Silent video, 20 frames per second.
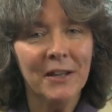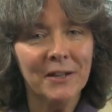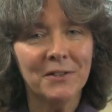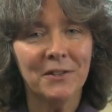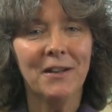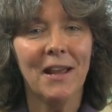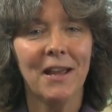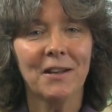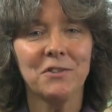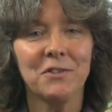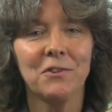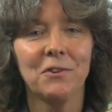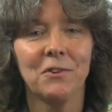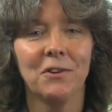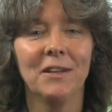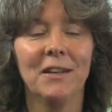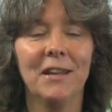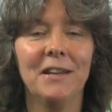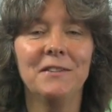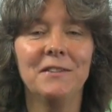international
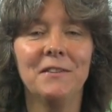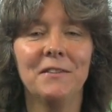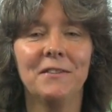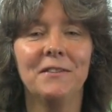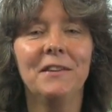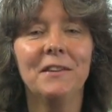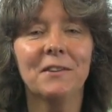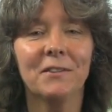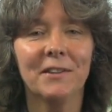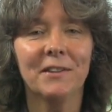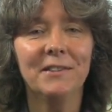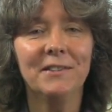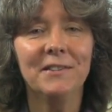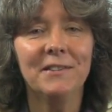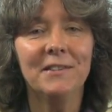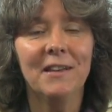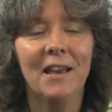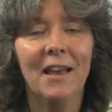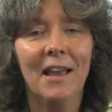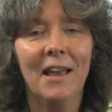relations
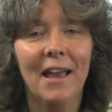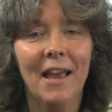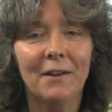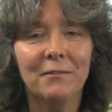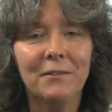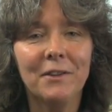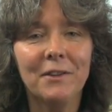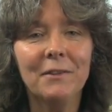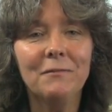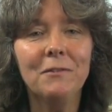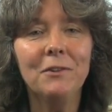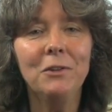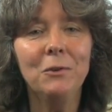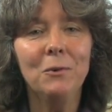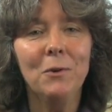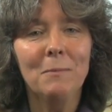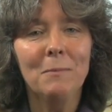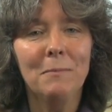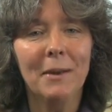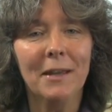theories have given
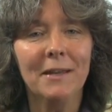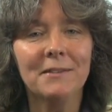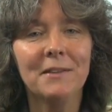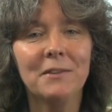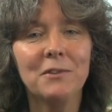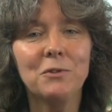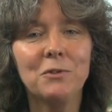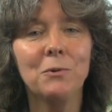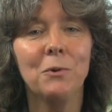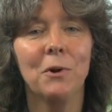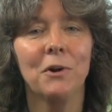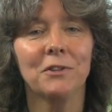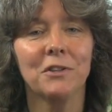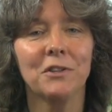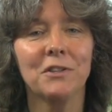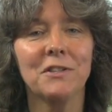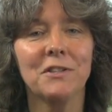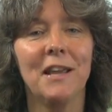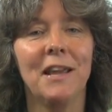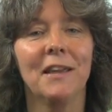you a basis to
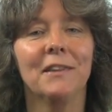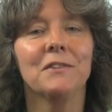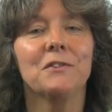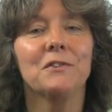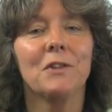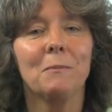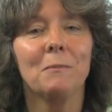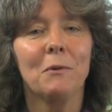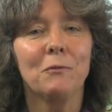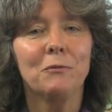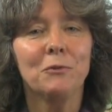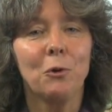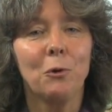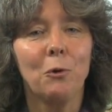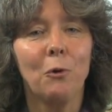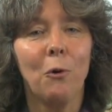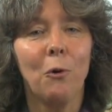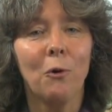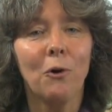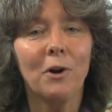understand some of the
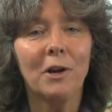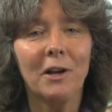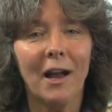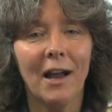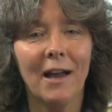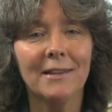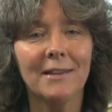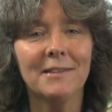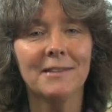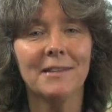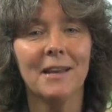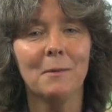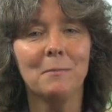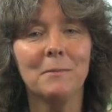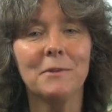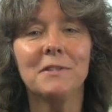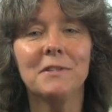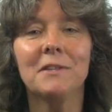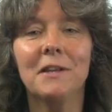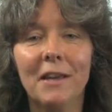core
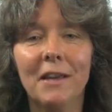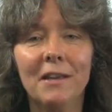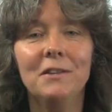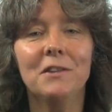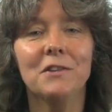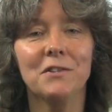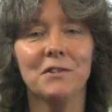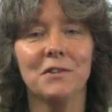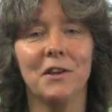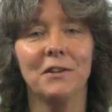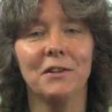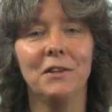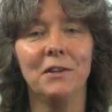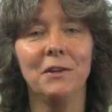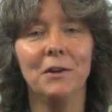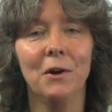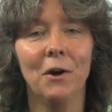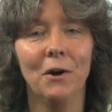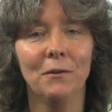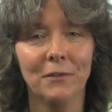concepts in the
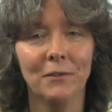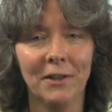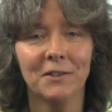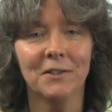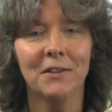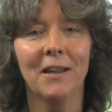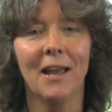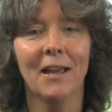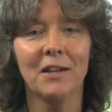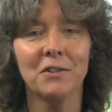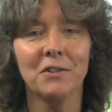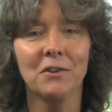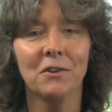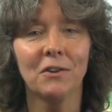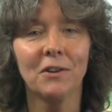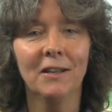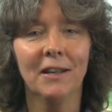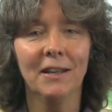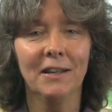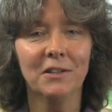study of international
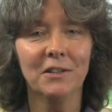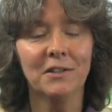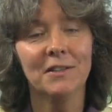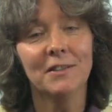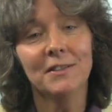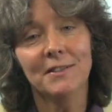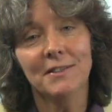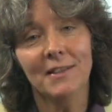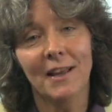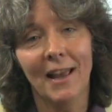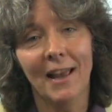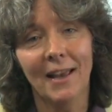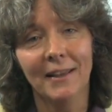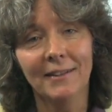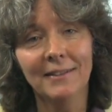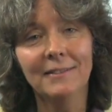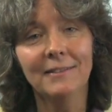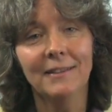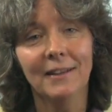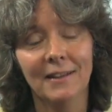relations
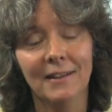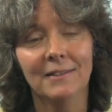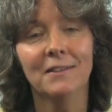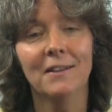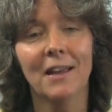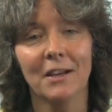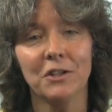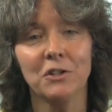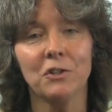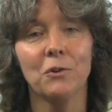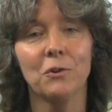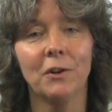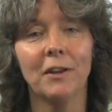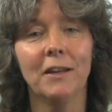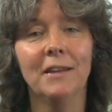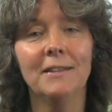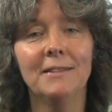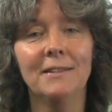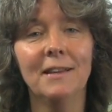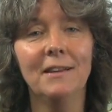and international
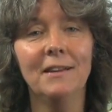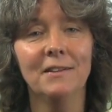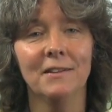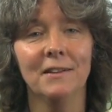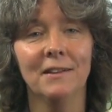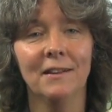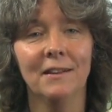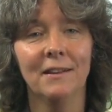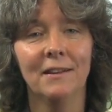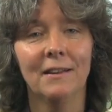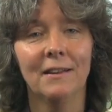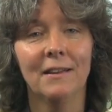organization.